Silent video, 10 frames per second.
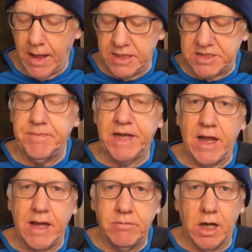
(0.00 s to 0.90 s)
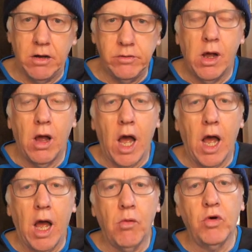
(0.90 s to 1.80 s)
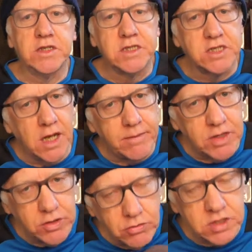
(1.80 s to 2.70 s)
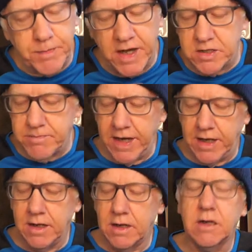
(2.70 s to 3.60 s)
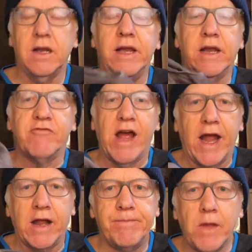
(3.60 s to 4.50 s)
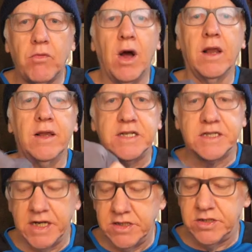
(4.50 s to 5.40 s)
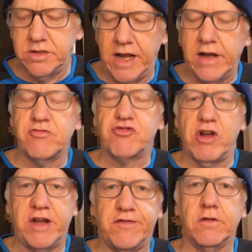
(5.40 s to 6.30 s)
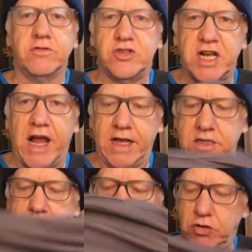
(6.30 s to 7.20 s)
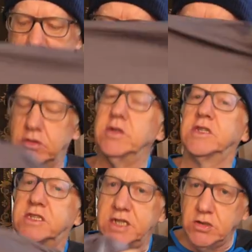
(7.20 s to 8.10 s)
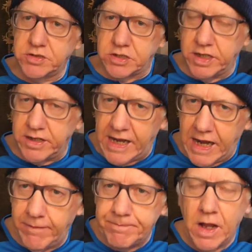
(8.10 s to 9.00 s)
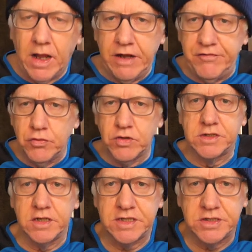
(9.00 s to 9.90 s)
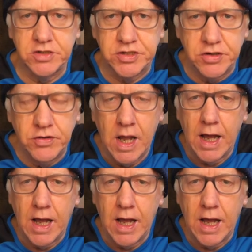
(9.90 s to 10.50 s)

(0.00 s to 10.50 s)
as it became known, was the time that you spent making a cleaning rag while listening to that dreadful jazz music. You can still do it now if you want to listen to